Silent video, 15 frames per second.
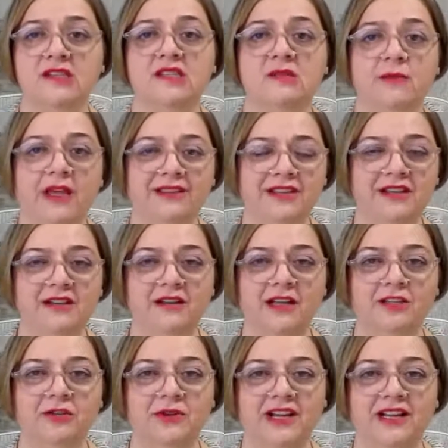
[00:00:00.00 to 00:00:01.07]
expecting
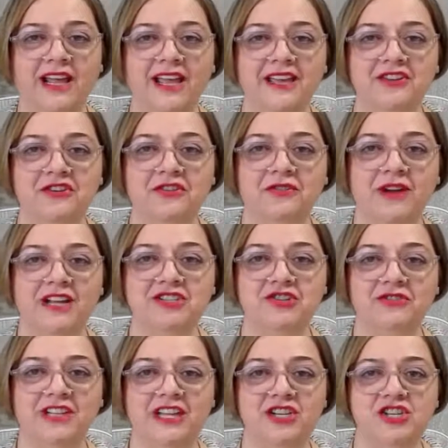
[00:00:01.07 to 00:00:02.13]
another one. Hey,
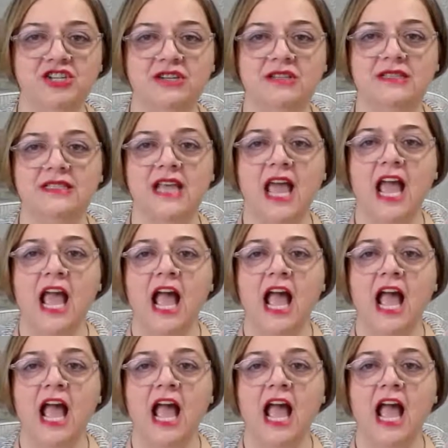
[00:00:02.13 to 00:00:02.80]
congratulations.